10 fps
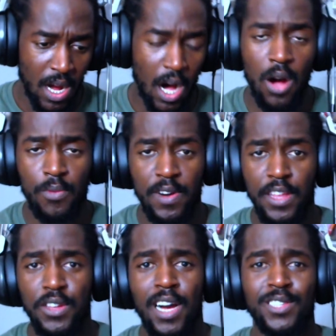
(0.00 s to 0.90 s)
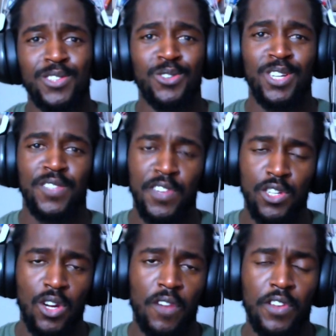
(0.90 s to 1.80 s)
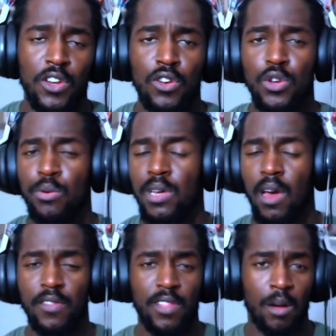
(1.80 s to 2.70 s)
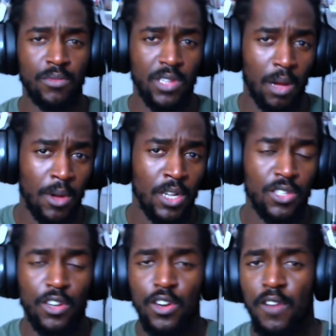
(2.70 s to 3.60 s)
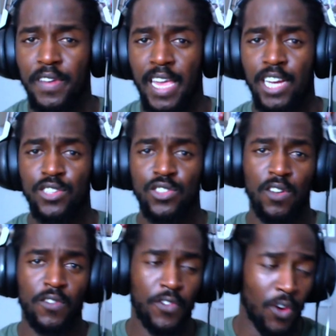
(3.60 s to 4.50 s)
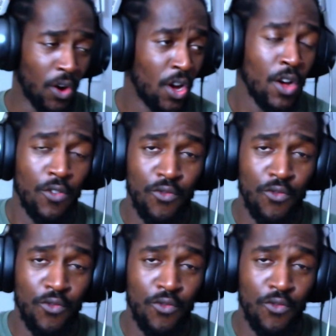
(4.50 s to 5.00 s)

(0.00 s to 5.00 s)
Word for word: uh, hopefully you guys enjoy this video if you do do hit a thumbs up turn your notifications on for